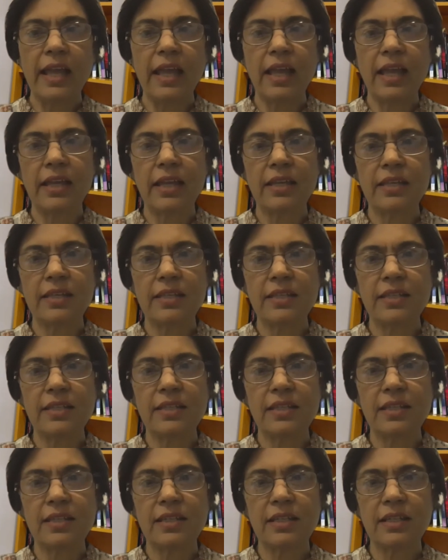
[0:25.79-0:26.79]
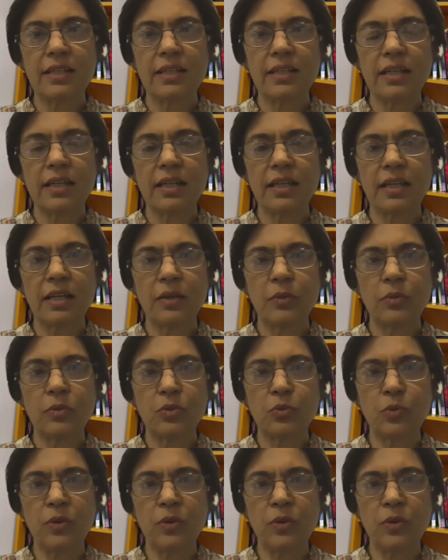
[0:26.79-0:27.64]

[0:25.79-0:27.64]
And I was